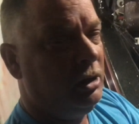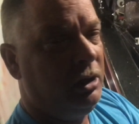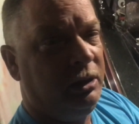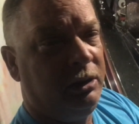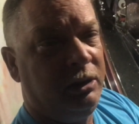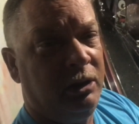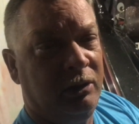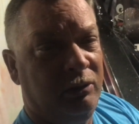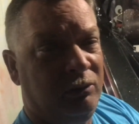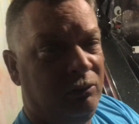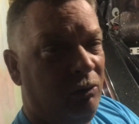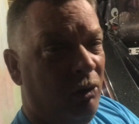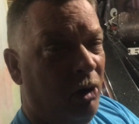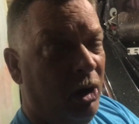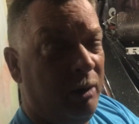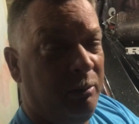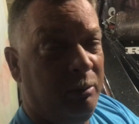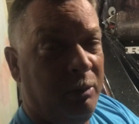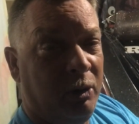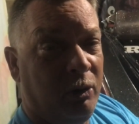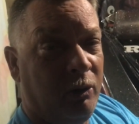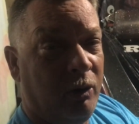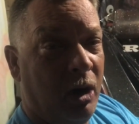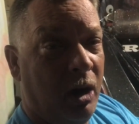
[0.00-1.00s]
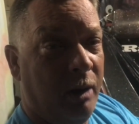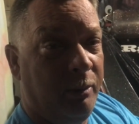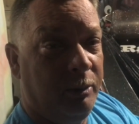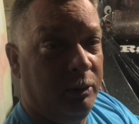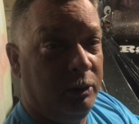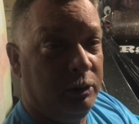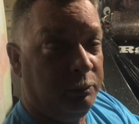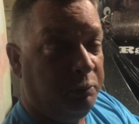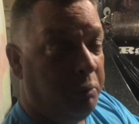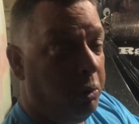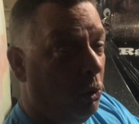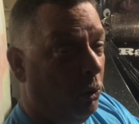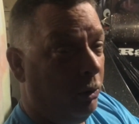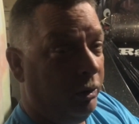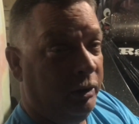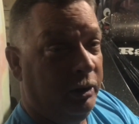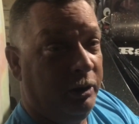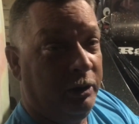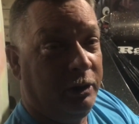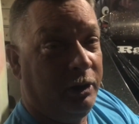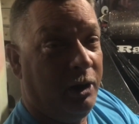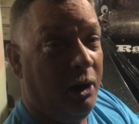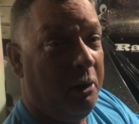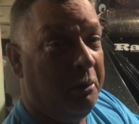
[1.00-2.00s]
at these great big crappie this boy
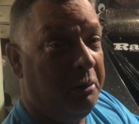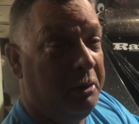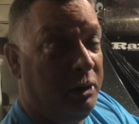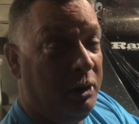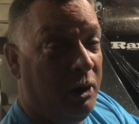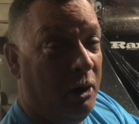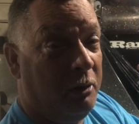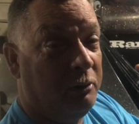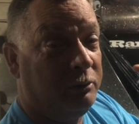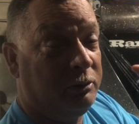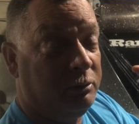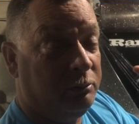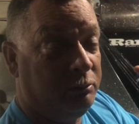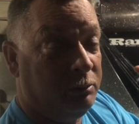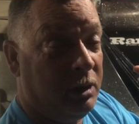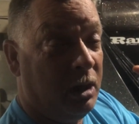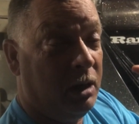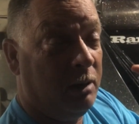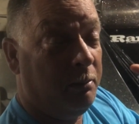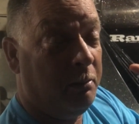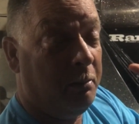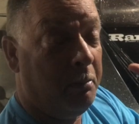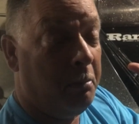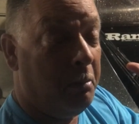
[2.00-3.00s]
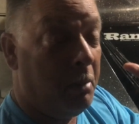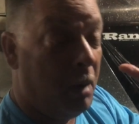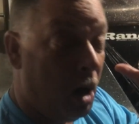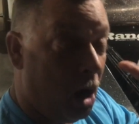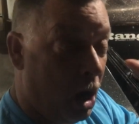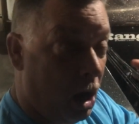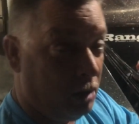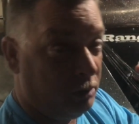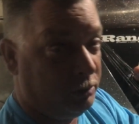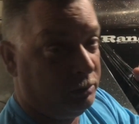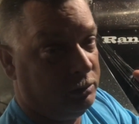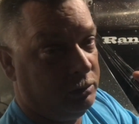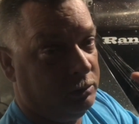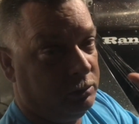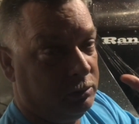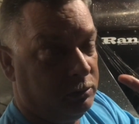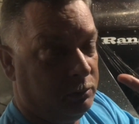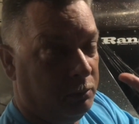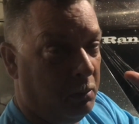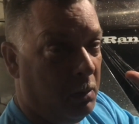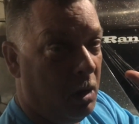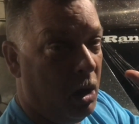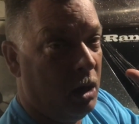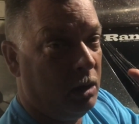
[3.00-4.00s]
done caught. He caught some monsters.